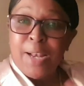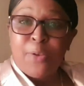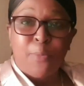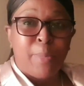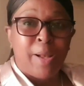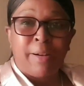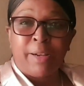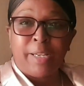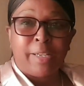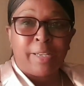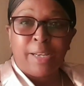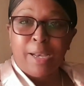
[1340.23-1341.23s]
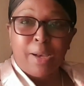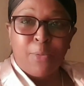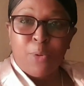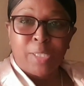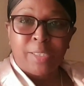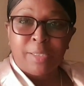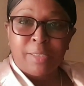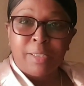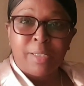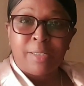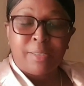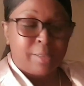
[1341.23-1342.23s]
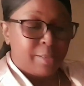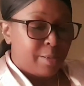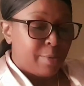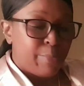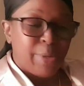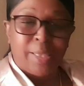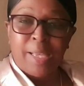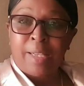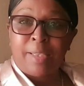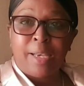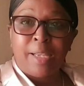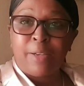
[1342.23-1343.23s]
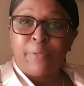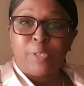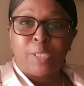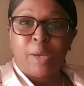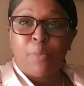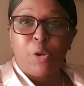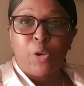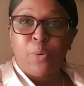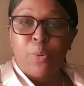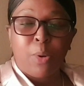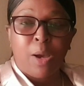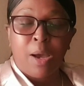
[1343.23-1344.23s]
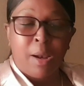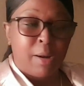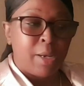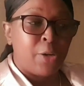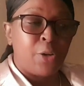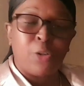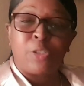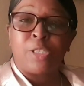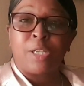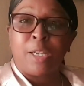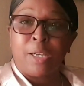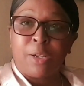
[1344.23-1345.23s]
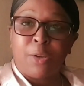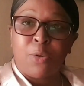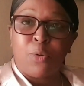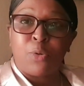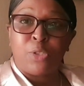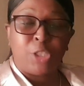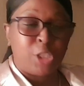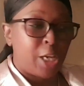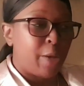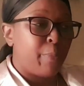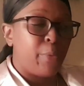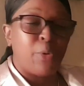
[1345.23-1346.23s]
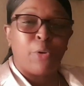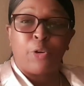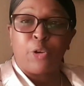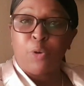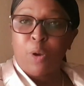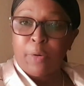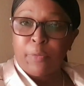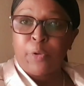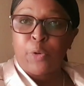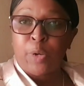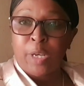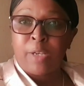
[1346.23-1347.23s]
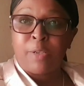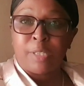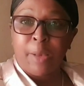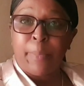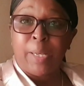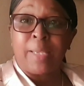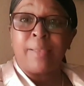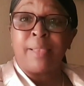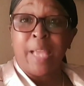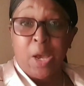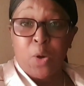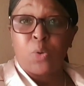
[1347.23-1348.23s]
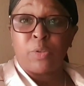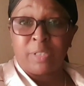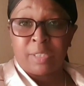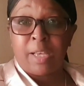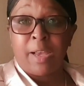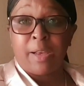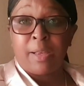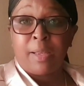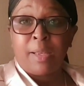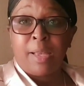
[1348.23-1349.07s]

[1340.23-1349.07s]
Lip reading: No matter what it is, but at the end of the time, when you are not in good shape, or you need somebody, they're always there.